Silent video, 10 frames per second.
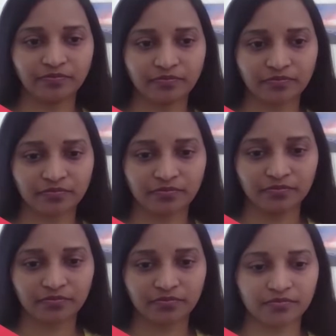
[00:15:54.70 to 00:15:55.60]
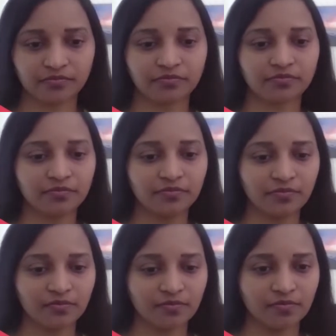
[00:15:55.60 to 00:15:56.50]

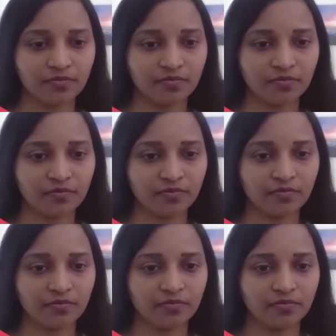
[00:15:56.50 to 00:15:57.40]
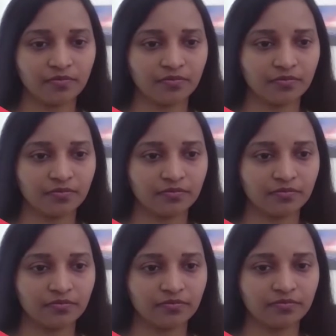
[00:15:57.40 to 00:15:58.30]

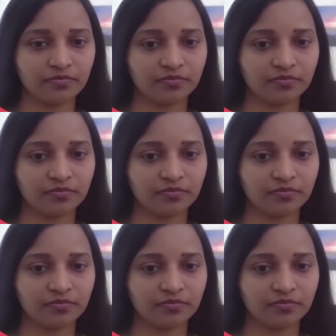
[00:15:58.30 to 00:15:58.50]
Nobody speaks.